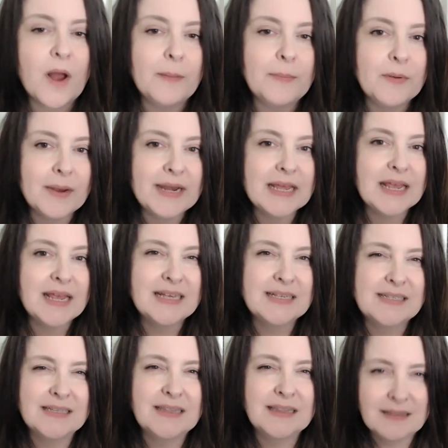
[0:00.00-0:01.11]
copywriting
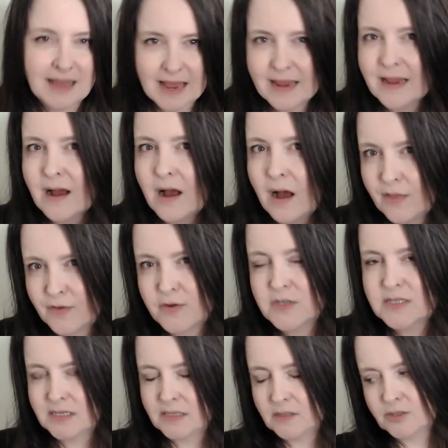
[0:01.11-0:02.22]
isn't like other
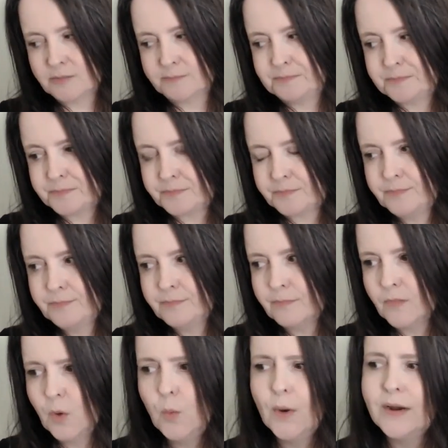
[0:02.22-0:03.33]
skills
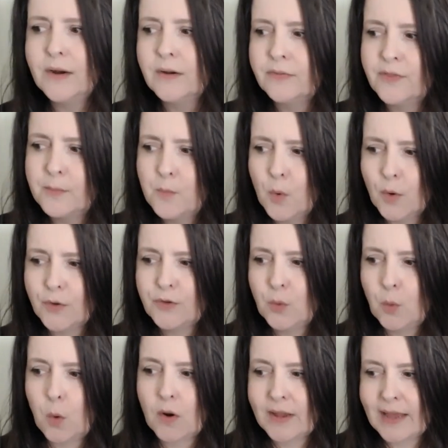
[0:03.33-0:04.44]
where the more
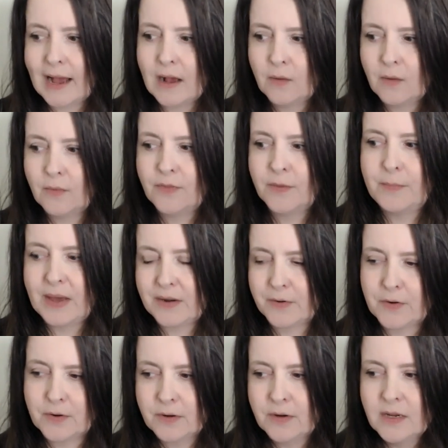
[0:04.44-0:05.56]
you work out, the
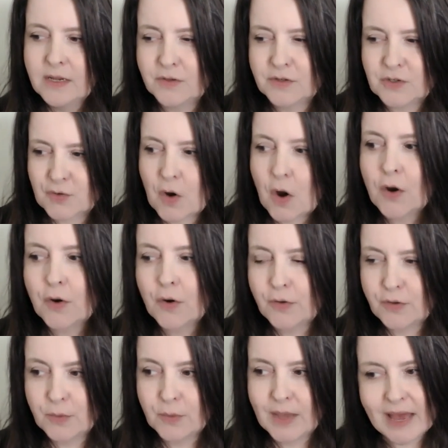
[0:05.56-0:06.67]
better, the stronger
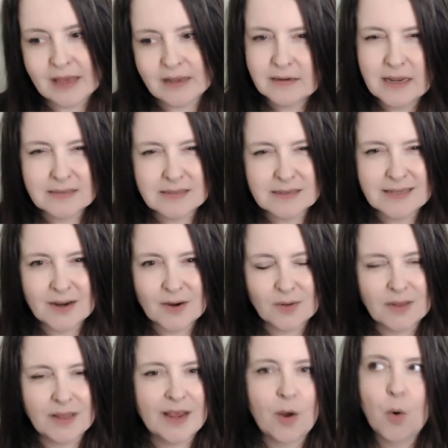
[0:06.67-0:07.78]
you get
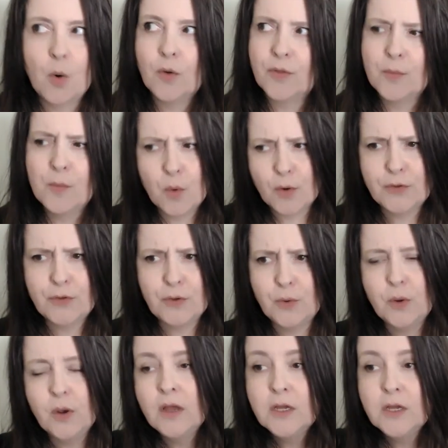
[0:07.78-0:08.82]
necessarily, or the more you